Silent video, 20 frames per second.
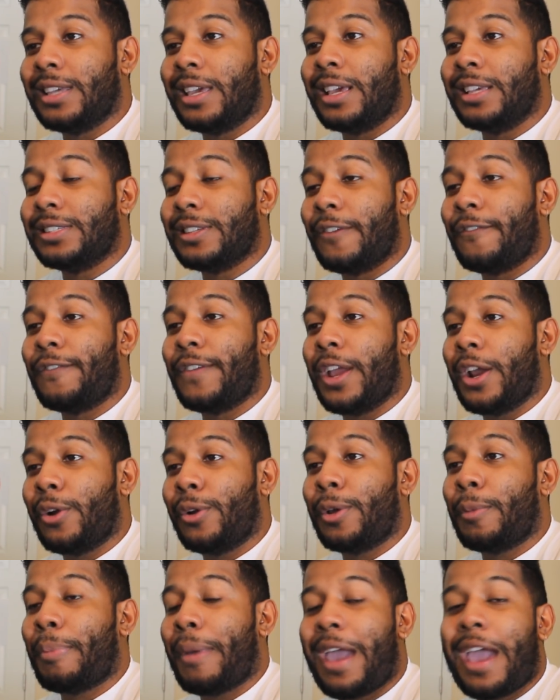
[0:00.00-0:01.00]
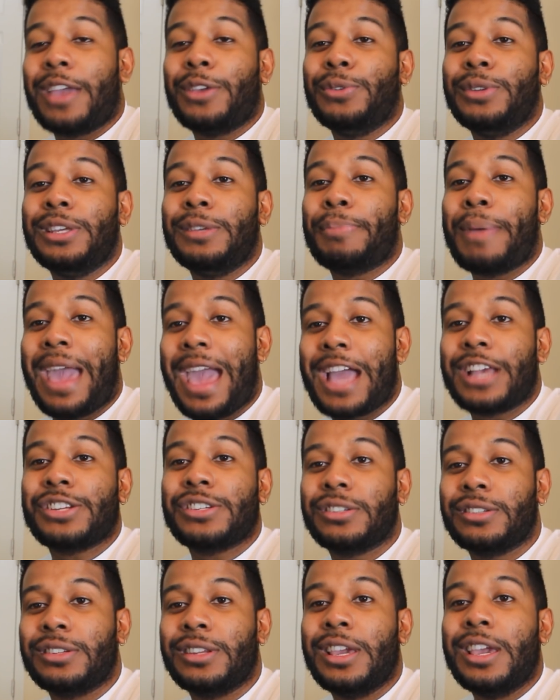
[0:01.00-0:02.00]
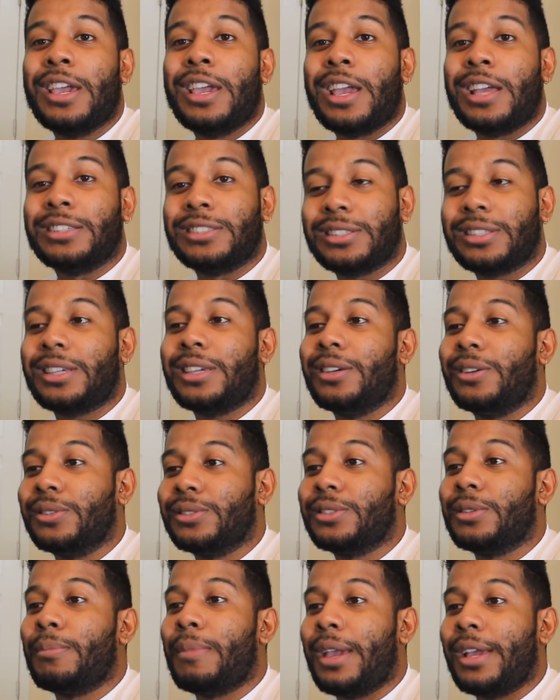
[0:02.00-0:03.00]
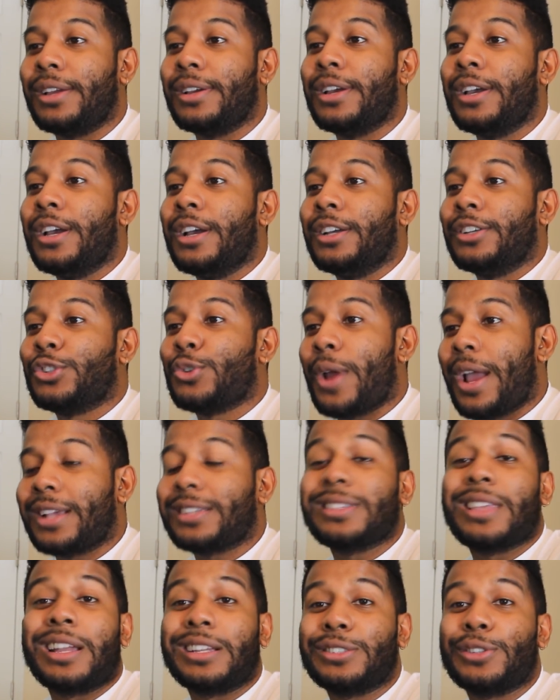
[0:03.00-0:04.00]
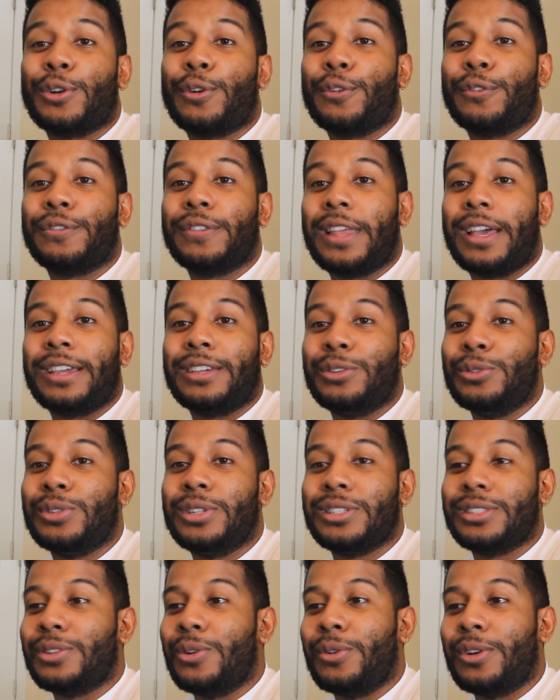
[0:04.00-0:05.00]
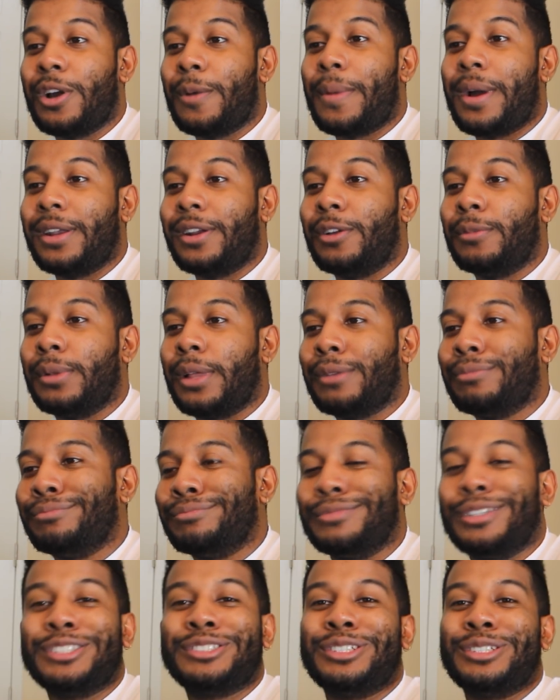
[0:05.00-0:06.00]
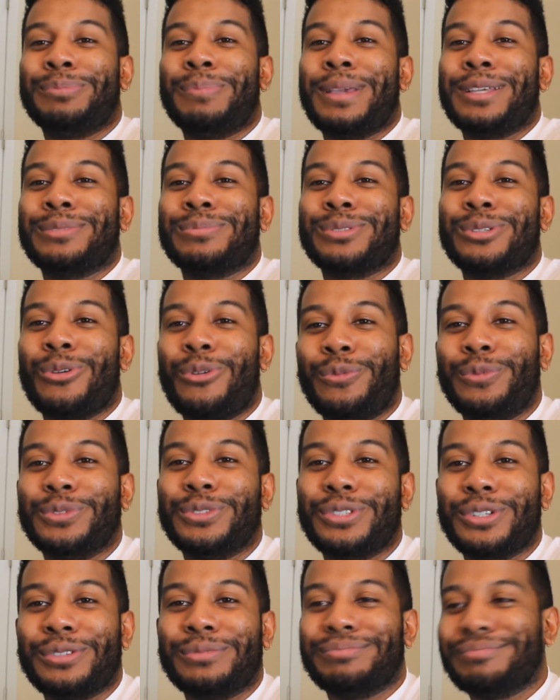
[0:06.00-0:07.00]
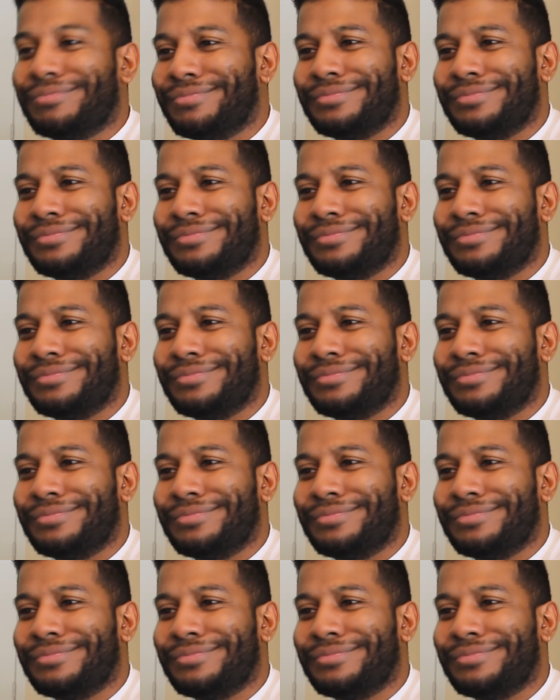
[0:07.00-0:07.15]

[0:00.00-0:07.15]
You need passion and skill to make tracks like Turf. Like, you just don't come out there and be like, let's just make some soulful shit.